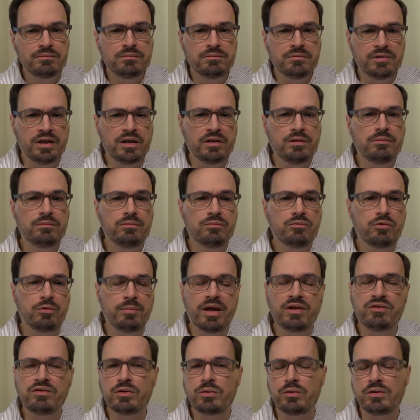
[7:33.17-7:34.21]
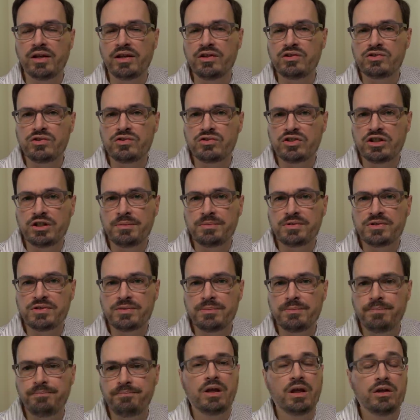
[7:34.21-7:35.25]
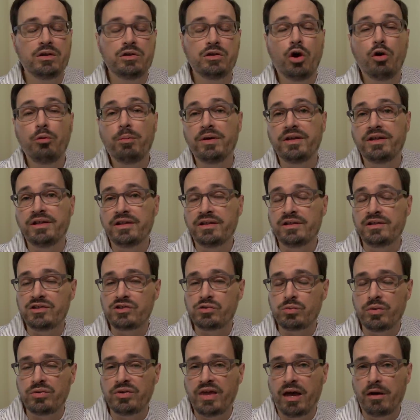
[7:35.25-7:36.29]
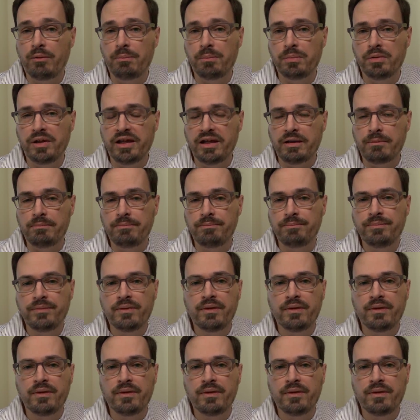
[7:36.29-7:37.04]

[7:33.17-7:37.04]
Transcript: in romantic relationships. Nobody is without blame.